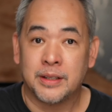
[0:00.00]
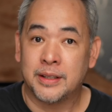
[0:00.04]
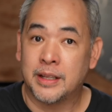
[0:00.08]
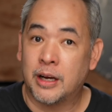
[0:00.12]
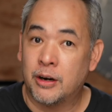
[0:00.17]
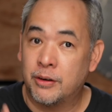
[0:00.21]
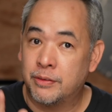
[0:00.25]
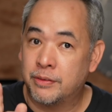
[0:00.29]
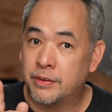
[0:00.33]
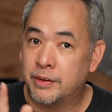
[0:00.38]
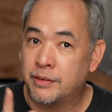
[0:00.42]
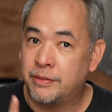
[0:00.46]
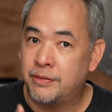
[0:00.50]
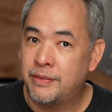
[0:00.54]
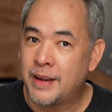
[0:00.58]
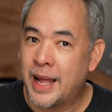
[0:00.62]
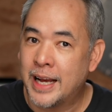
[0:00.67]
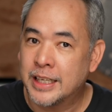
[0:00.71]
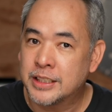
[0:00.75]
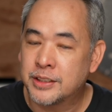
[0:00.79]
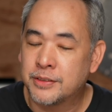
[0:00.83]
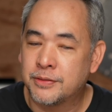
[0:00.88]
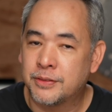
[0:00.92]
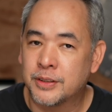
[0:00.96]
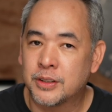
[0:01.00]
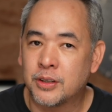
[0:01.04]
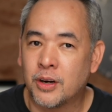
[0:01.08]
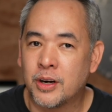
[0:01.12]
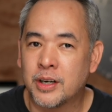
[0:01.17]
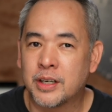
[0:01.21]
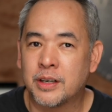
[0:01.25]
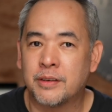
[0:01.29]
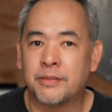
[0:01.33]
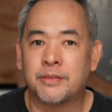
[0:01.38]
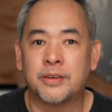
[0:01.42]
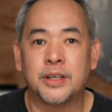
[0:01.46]
Now for flash
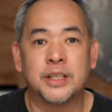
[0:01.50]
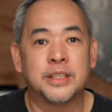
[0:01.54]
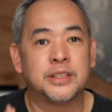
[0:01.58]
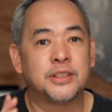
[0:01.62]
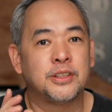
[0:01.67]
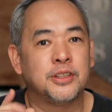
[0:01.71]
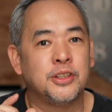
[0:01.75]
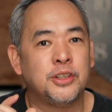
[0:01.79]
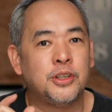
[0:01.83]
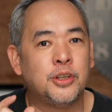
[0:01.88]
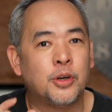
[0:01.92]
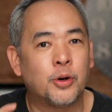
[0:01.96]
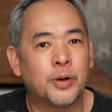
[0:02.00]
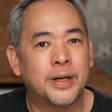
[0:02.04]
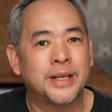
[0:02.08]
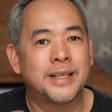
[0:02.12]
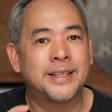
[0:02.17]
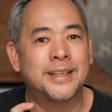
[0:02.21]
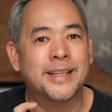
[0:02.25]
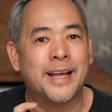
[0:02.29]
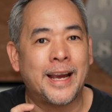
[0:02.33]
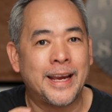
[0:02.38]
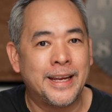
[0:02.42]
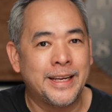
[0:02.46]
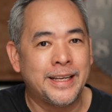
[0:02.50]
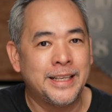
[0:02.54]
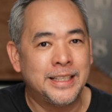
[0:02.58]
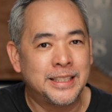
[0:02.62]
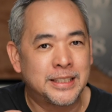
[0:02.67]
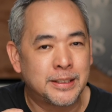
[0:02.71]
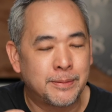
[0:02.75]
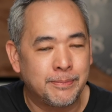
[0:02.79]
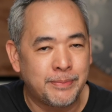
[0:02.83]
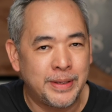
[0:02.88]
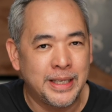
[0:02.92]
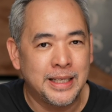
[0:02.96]
photographers, your tiny
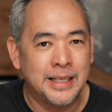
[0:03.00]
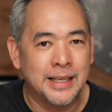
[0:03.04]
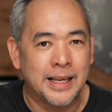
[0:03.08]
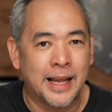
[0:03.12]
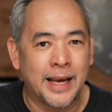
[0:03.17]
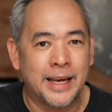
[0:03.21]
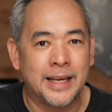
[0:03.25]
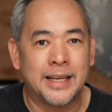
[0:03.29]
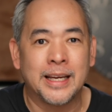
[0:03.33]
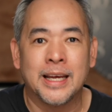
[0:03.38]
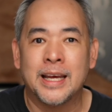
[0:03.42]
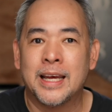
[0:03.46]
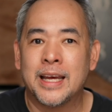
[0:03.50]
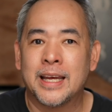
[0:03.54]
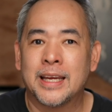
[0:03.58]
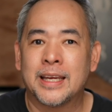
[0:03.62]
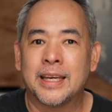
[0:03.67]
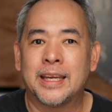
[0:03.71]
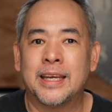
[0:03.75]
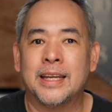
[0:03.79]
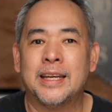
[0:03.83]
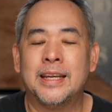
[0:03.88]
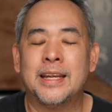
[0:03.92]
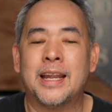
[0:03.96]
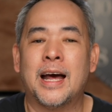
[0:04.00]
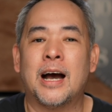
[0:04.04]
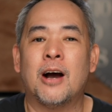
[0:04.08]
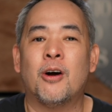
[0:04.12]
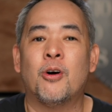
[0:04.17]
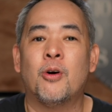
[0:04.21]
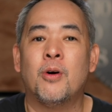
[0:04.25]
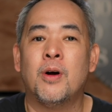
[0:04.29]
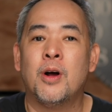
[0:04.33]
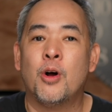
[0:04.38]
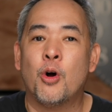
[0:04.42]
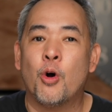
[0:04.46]
speedlight can
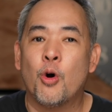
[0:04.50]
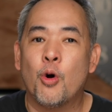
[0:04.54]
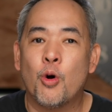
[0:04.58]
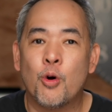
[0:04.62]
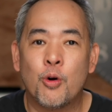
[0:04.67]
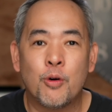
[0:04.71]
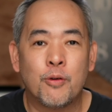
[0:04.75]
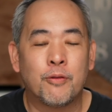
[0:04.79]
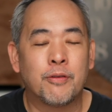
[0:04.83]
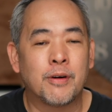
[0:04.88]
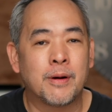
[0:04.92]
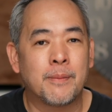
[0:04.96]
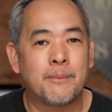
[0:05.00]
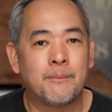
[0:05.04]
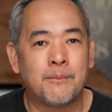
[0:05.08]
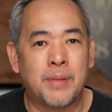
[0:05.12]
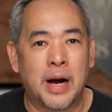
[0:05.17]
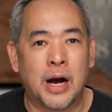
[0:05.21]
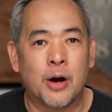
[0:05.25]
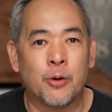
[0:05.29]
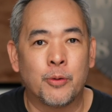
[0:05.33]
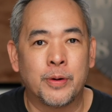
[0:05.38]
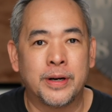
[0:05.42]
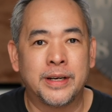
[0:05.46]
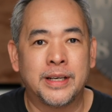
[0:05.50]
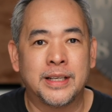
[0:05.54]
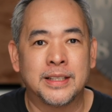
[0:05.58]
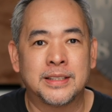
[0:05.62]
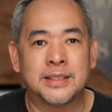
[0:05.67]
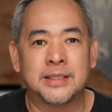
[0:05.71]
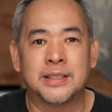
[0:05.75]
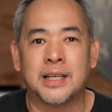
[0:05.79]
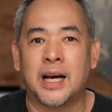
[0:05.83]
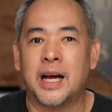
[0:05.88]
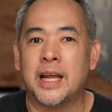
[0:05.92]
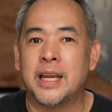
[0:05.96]
now overpower the
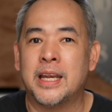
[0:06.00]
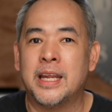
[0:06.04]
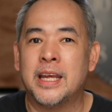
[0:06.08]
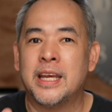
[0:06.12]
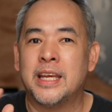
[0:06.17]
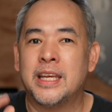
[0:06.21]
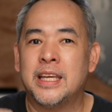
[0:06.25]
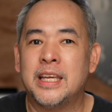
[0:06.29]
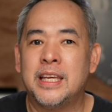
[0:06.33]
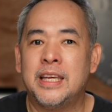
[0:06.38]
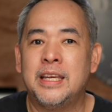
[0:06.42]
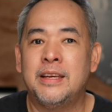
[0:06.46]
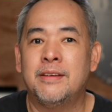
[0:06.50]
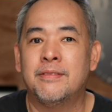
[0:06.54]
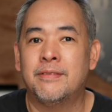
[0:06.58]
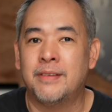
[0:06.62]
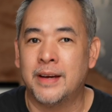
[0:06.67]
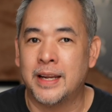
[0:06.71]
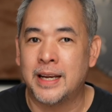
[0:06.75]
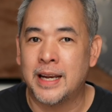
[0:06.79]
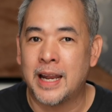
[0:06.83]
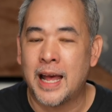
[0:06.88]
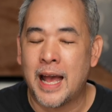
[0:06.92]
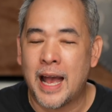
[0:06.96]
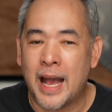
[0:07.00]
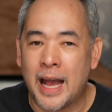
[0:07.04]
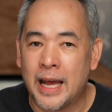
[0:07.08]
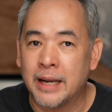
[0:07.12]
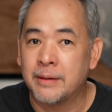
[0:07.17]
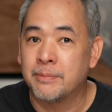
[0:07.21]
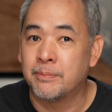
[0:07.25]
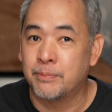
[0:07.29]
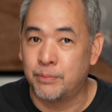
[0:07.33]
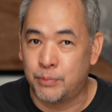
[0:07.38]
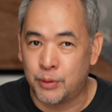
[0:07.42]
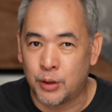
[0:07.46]
sun even
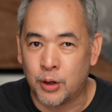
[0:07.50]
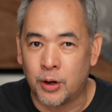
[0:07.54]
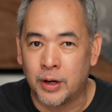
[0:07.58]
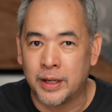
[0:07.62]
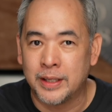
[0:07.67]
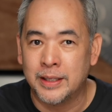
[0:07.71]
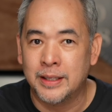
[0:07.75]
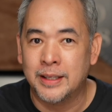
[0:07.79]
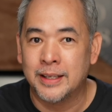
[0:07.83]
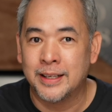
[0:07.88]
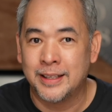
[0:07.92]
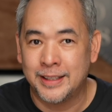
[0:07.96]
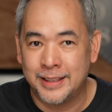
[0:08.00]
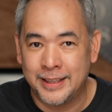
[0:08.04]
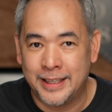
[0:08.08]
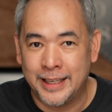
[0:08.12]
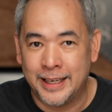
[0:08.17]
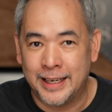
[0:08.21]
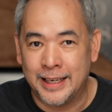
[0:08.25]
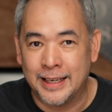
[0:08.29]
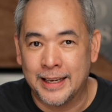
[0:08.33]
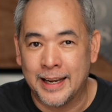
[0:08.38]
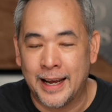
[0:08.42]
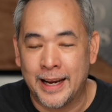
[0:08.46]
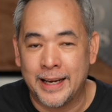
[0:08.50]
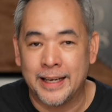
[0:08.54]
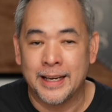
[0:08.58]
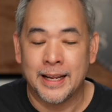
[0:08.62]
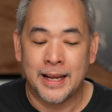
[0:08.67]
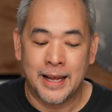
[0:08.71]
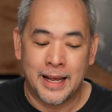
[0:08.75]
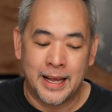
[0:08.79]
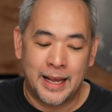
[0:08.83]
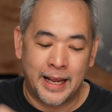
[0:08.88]
at broad daylight.